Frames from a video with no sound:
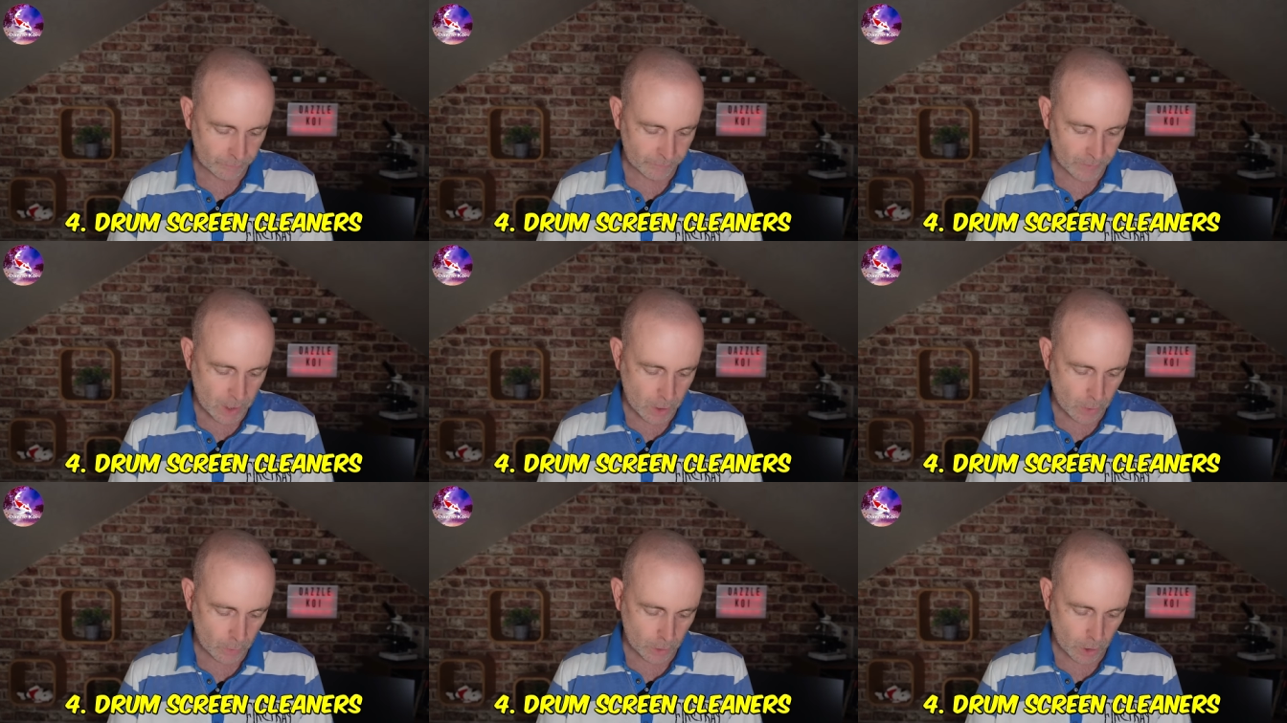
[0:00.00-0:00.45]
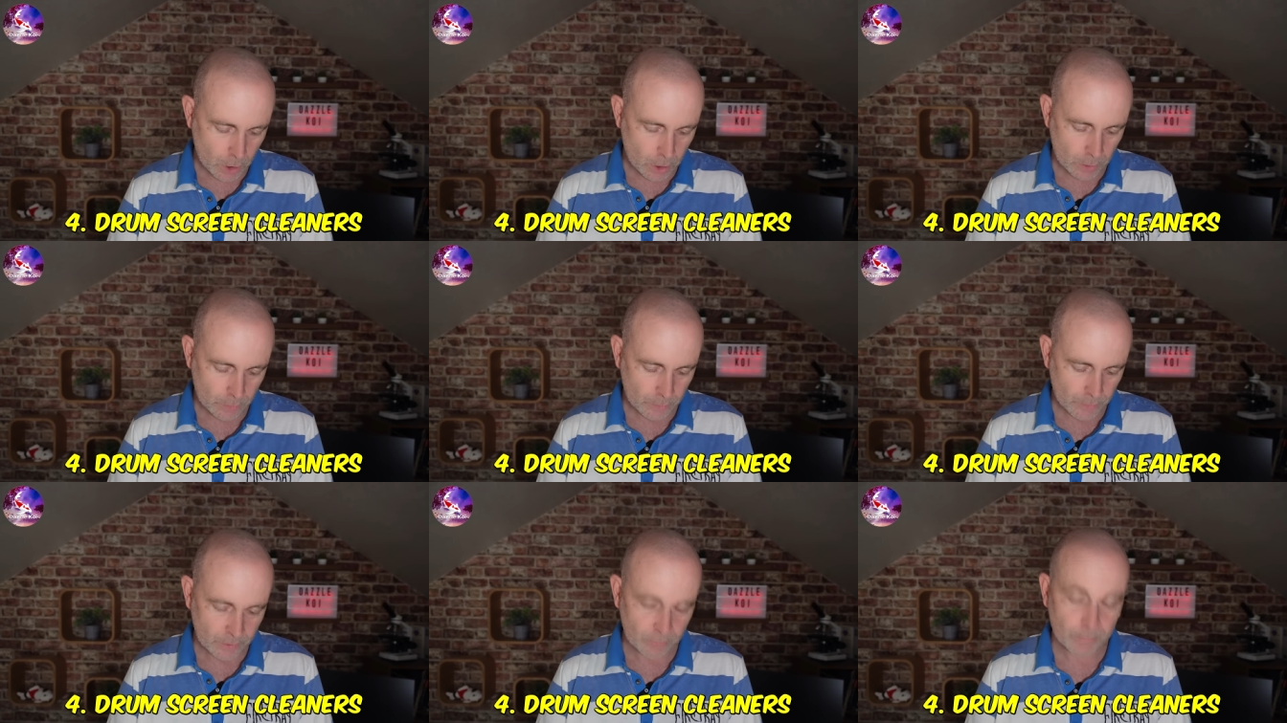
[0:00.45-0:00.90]
have now got
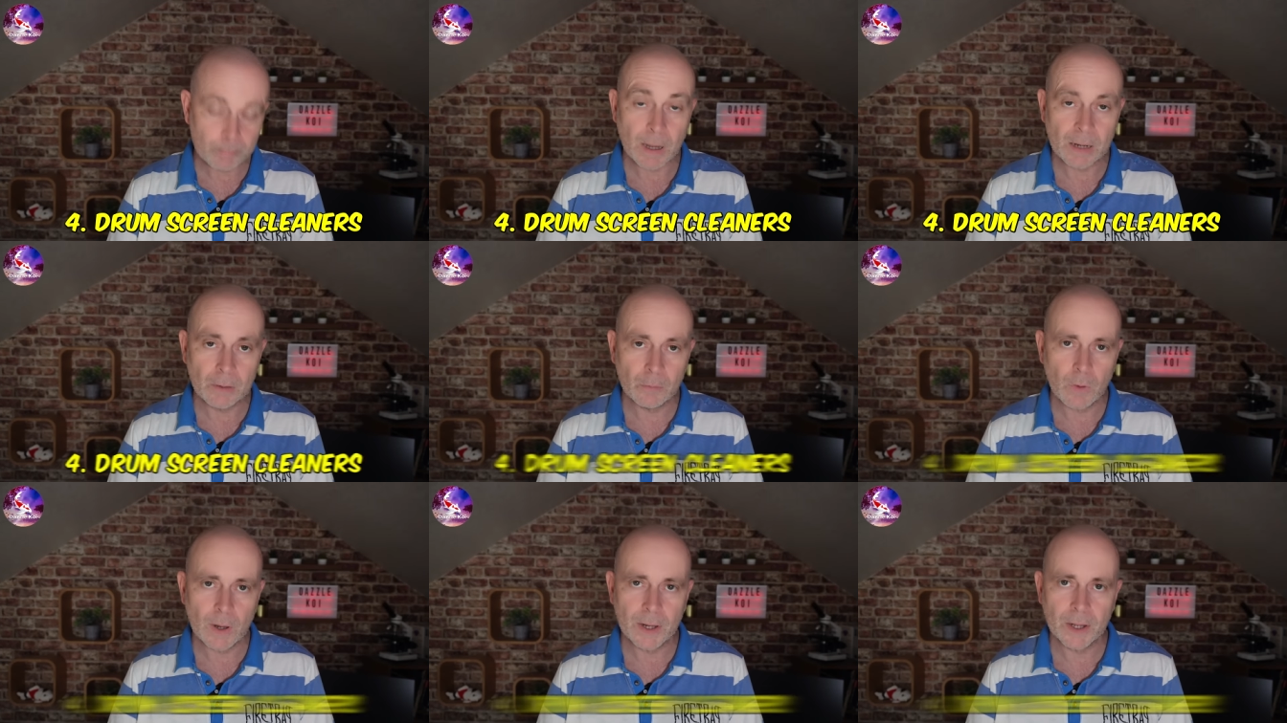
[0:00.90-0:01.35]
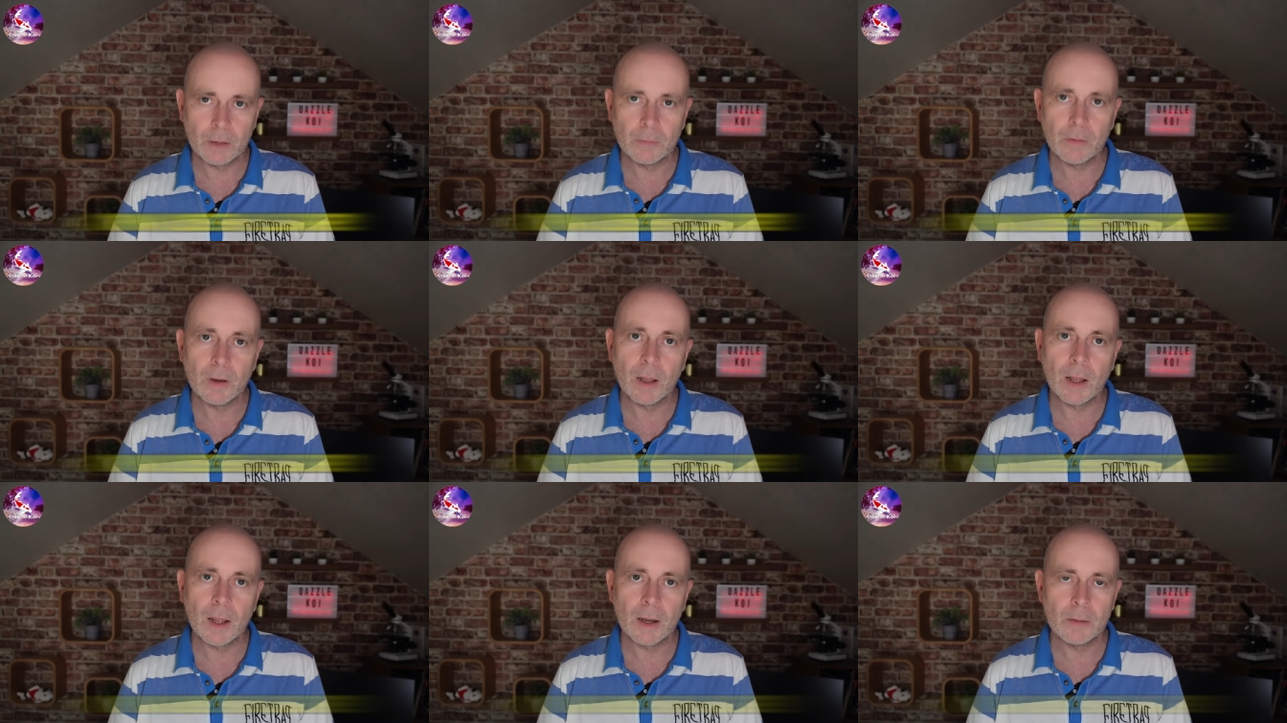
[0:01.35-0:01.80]
on this
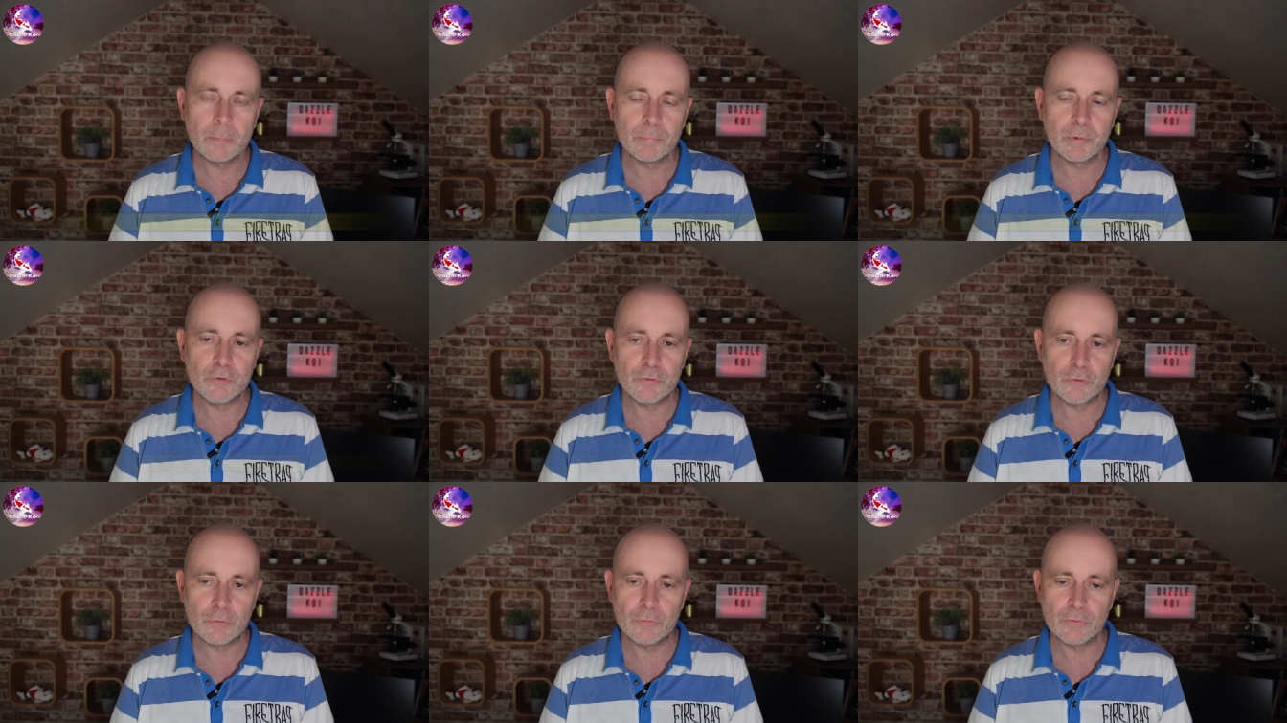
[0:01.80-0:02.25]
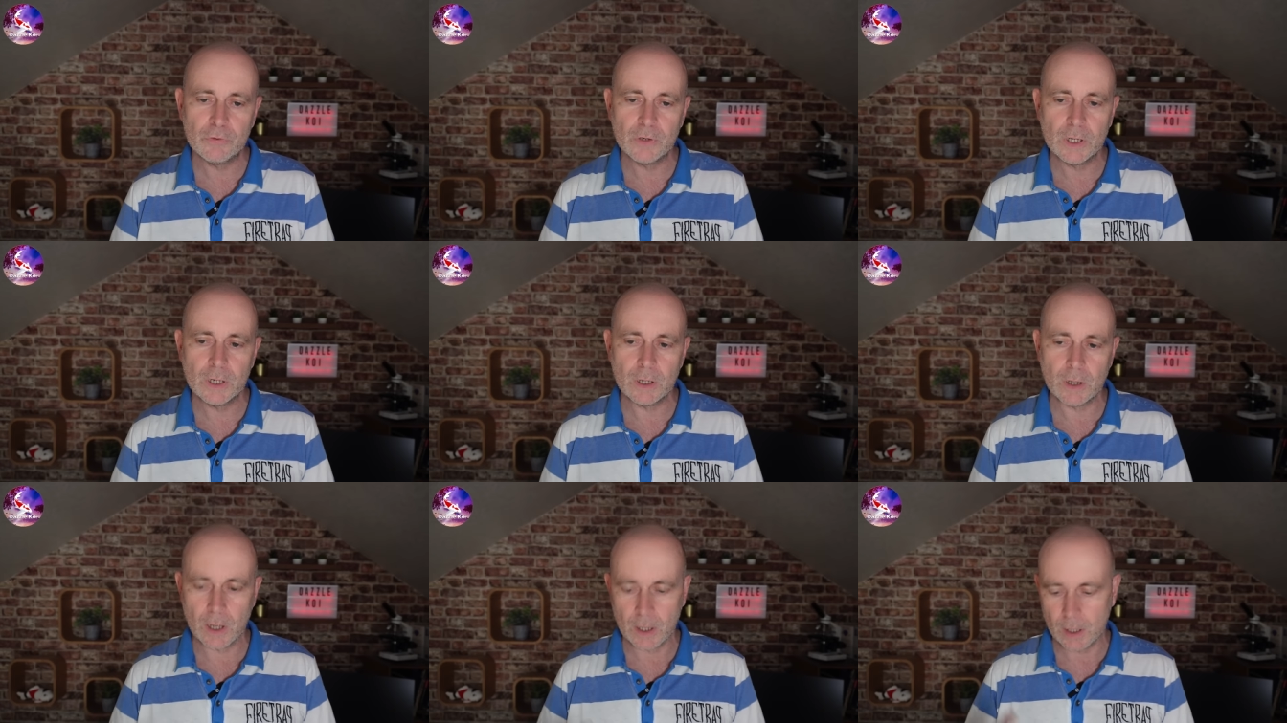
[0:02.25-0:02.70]
bandwagon and are producing